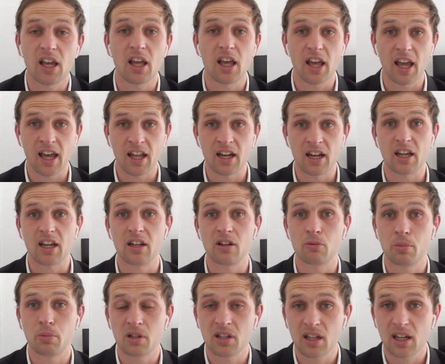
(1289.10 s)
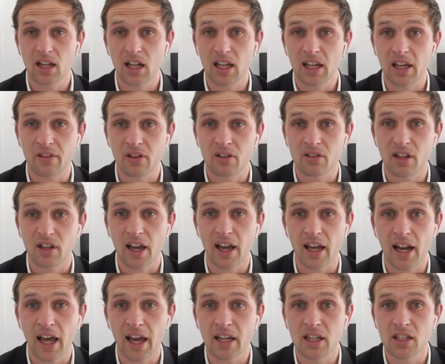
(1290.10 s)
and it's particularly in this day
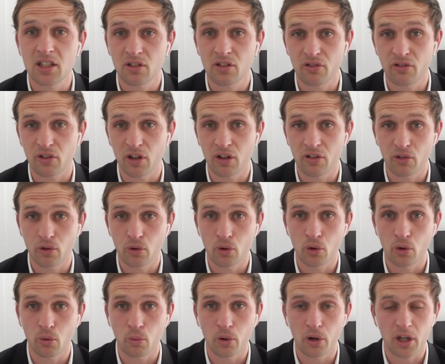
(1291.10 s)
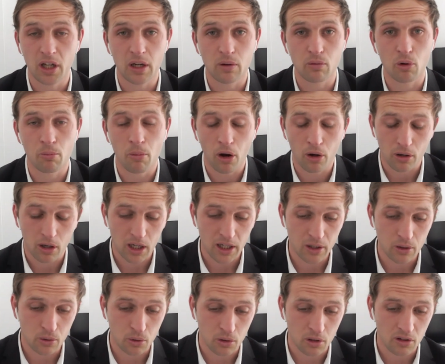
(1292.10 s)
and age, if you're working
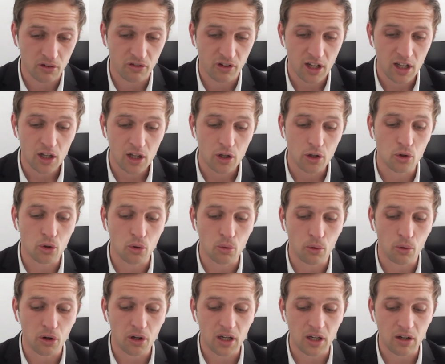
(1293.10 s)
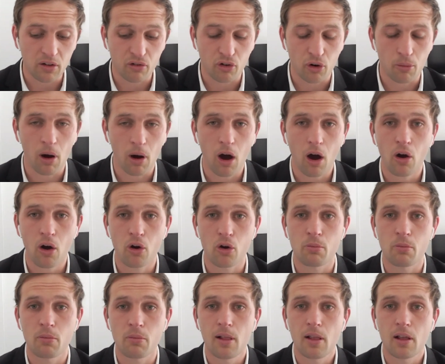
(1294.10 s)
remotely or if you're working from
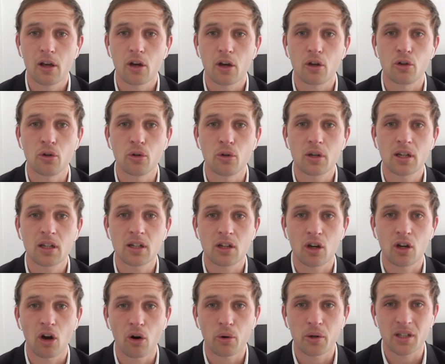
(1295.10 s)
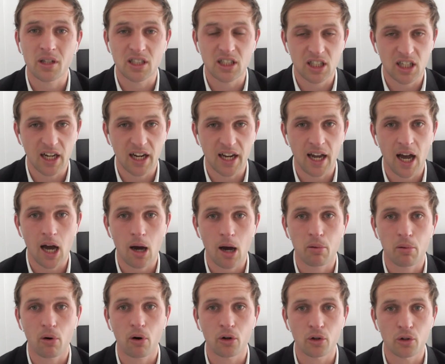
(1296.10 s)
home, you can go and check
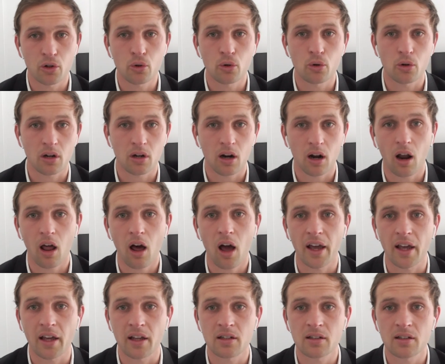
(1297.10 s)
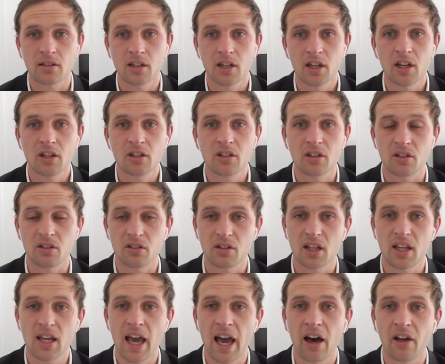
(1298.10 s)
up on your client to
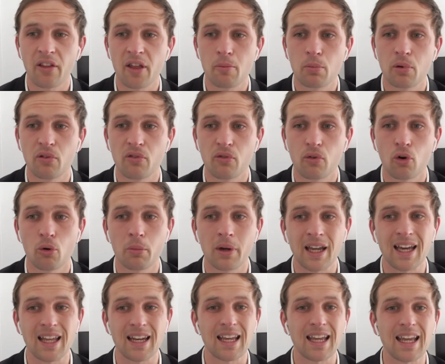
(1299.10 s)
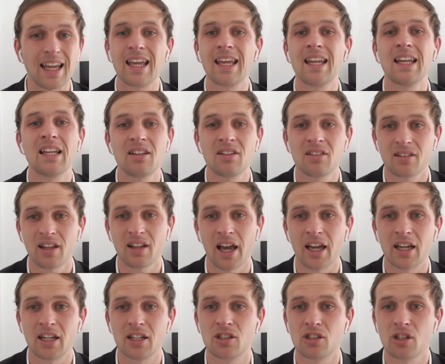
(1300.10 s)
see how they're performing at any
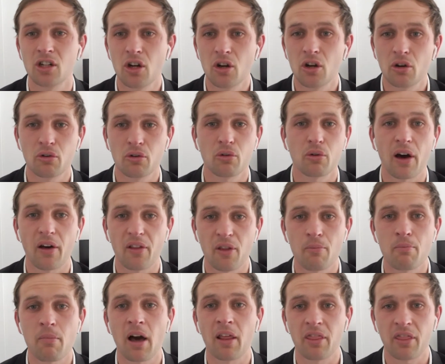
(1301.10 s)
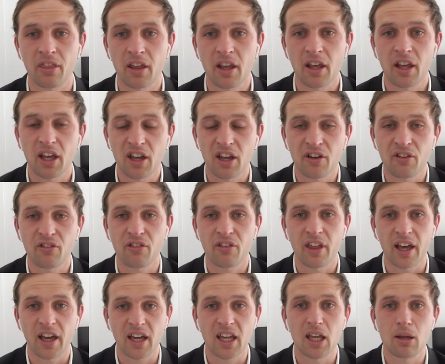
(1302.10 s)
stage throughout the month if
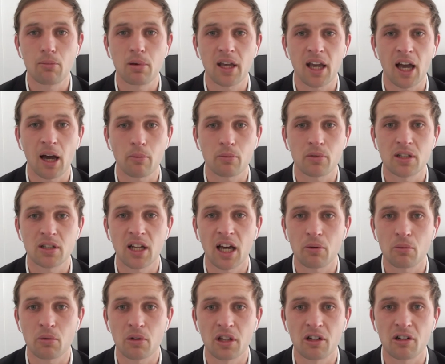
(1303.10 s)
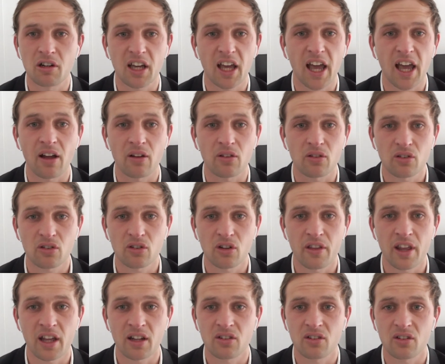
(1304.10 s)
they're keeping up to date with their account. So
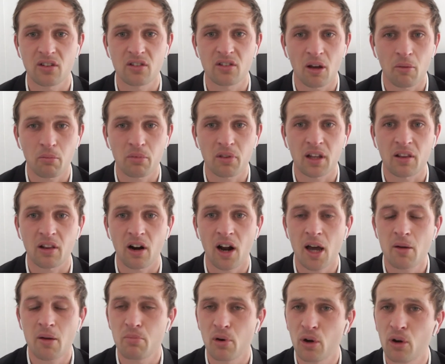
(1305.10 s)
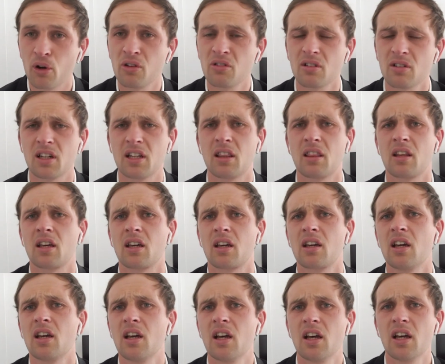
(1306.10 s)
that's something that I personally think
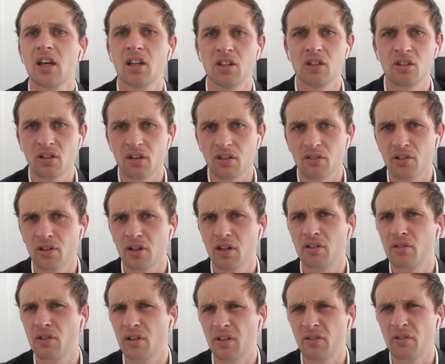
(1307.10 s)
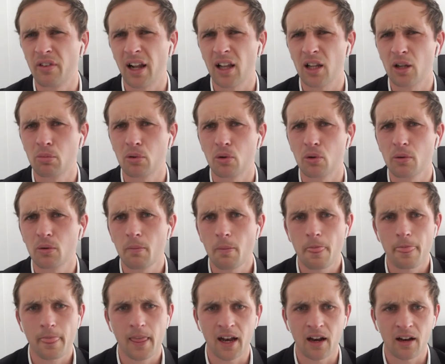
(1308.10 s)
is very, very valuable.
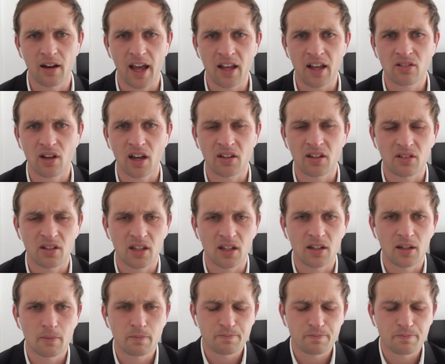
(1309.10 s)
And as I said,